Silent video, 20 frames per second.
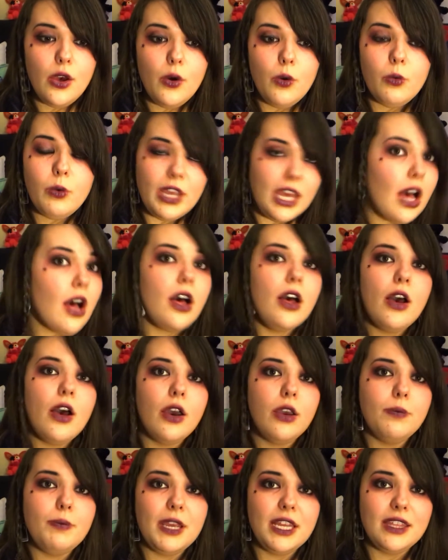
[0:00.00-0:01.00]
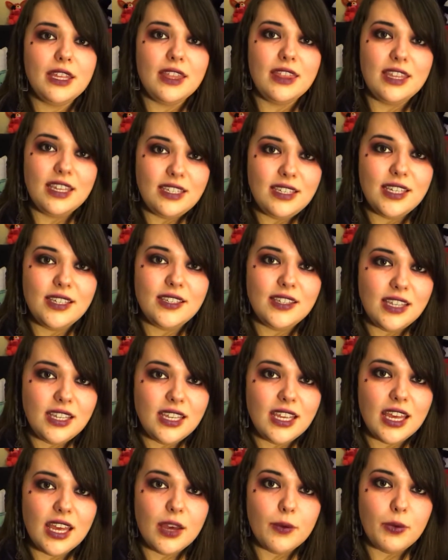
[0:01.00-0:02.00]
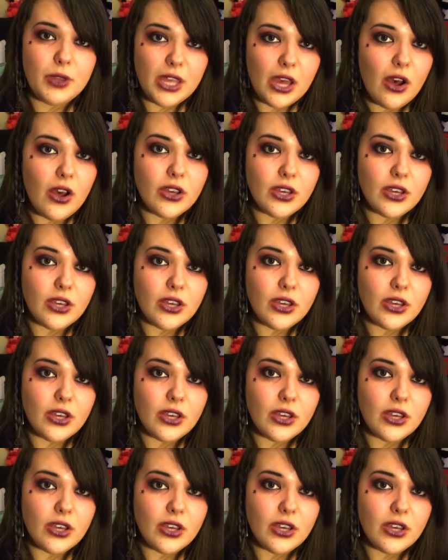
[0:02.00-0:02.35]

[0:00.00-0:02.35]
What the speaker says: We are hoping that this is the year we are